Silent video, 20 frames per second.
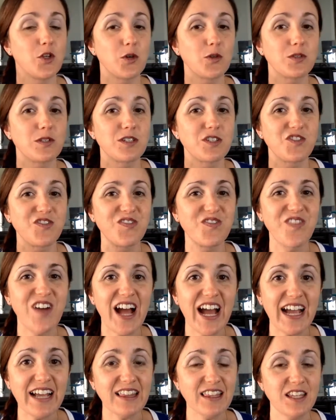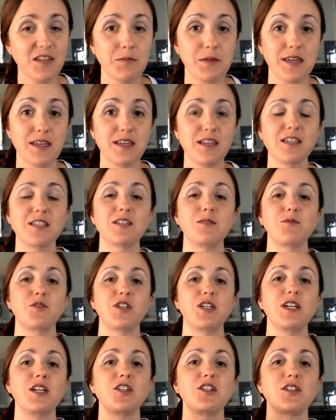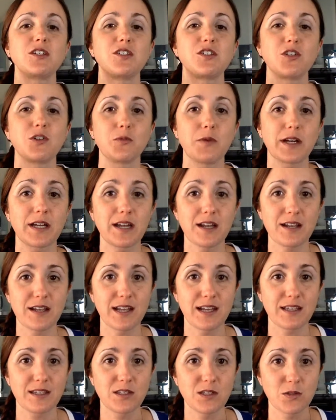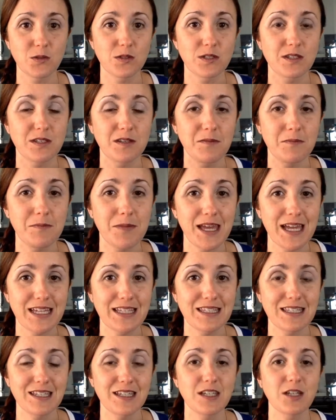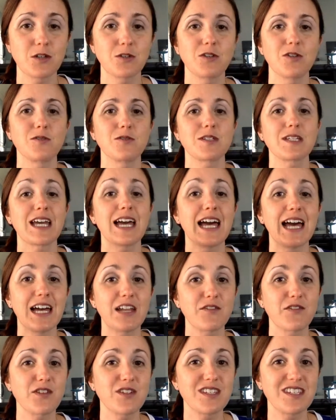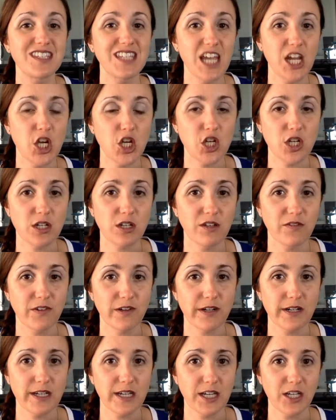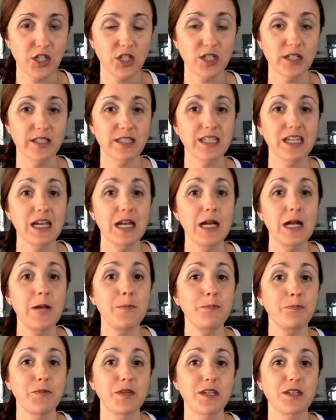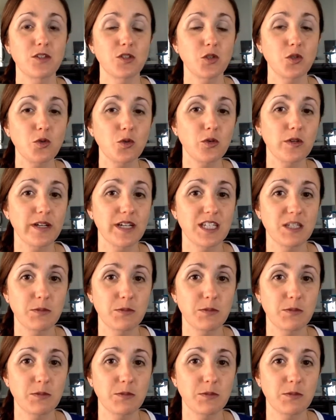Yoast is finally making some changes to recognize those semantic, those conversational variations, because Google